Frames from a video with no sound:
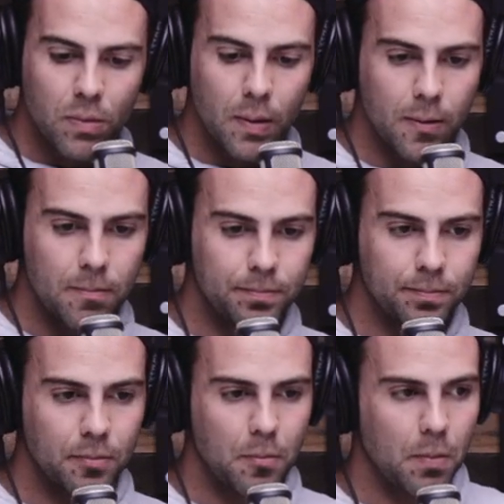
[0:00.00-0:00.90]

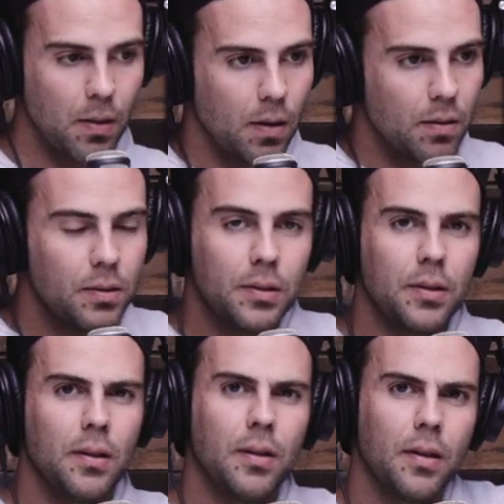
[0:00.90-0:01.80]

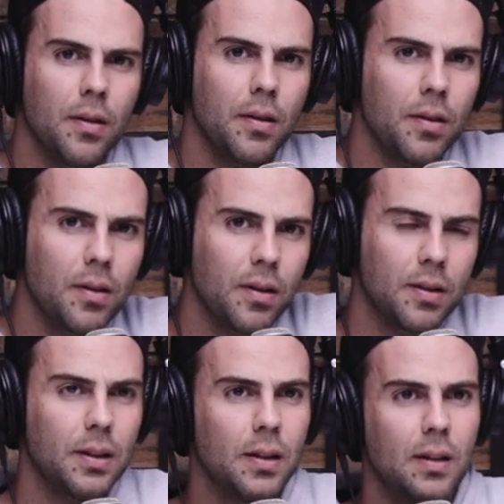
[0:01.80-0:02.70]

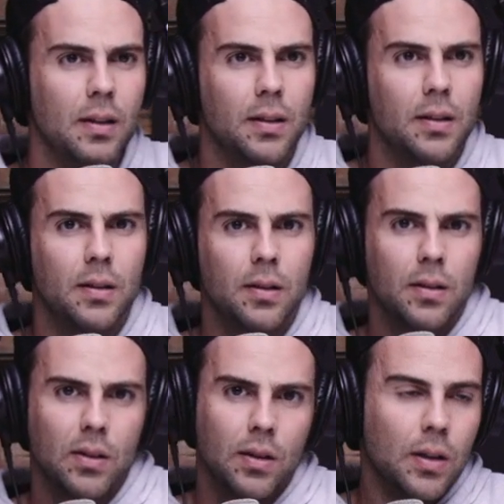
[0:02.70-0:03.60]

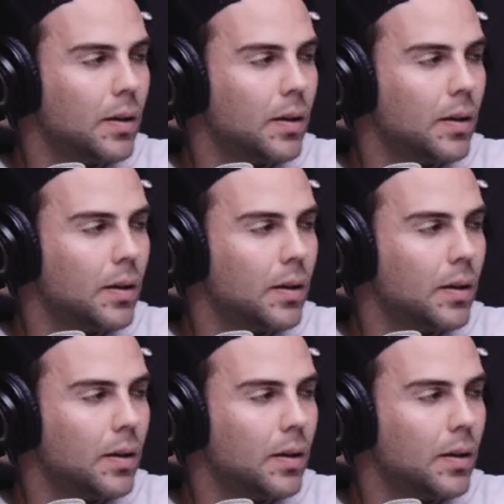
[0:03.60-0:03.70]
[no speech]